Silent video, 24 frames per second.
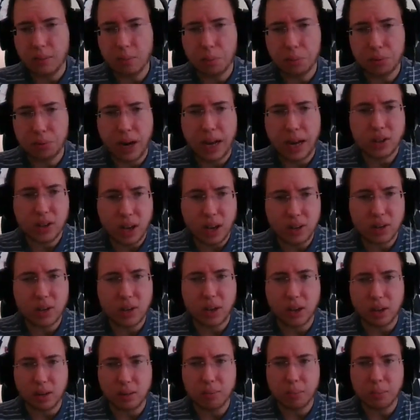
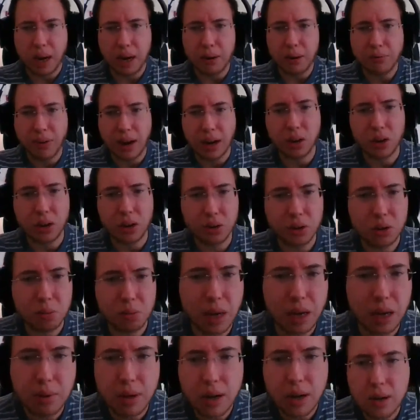processing my failures,
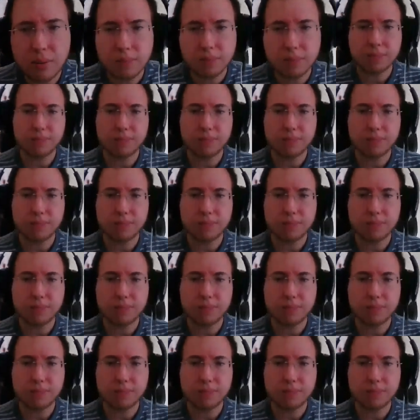maybe.